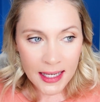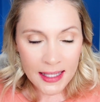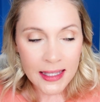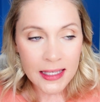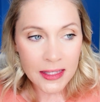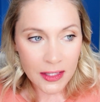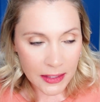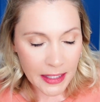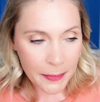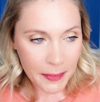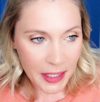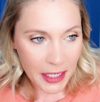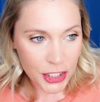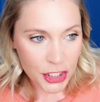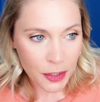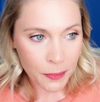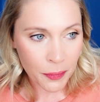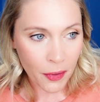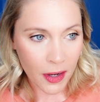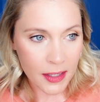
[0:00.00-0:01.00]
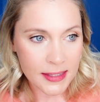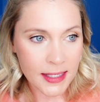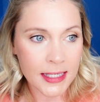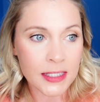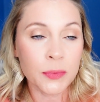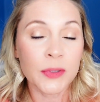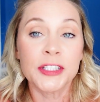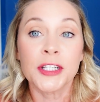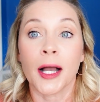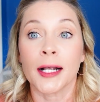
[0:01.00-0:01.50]
I think the lamination
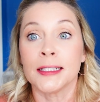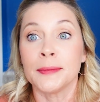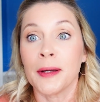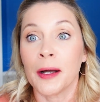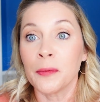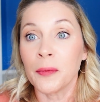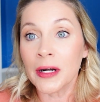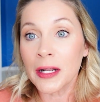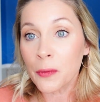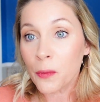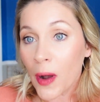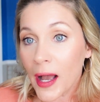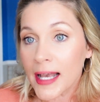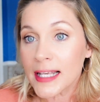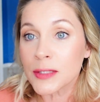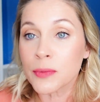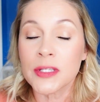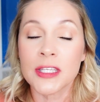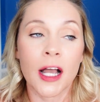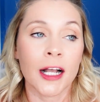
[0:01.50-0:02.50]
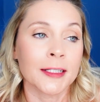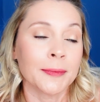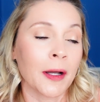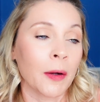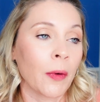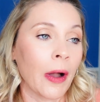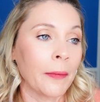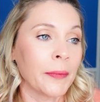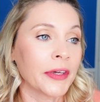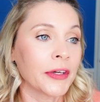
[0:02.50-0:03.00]
process, we talked about what it was. We talked
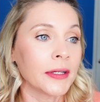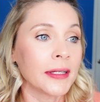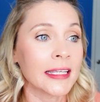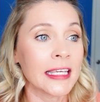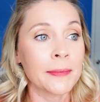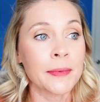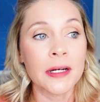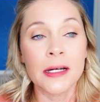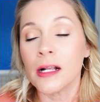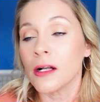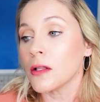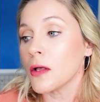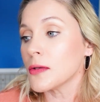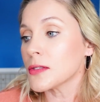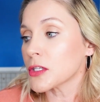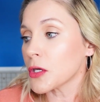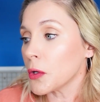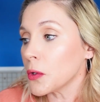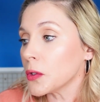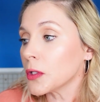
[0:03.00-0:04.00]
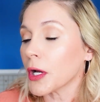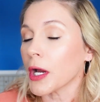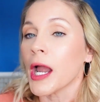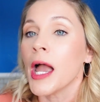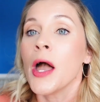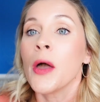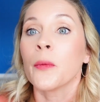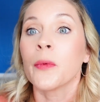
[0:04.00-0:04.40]
about why we couldn't keep it in a closed cooler.